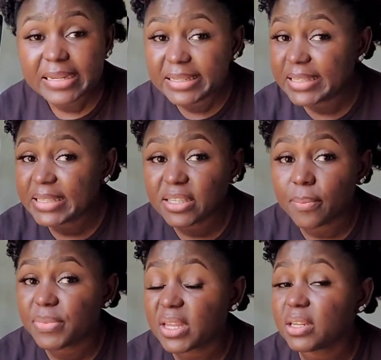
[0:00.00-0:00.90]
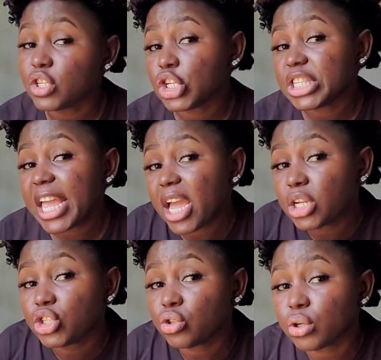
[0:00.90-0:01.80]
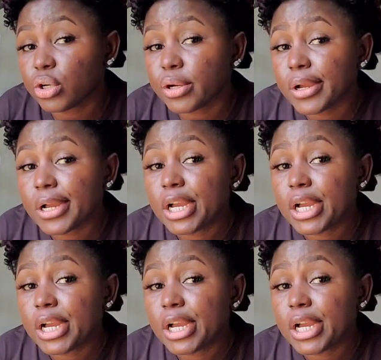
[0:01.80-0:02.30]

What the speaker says: This is something just extra.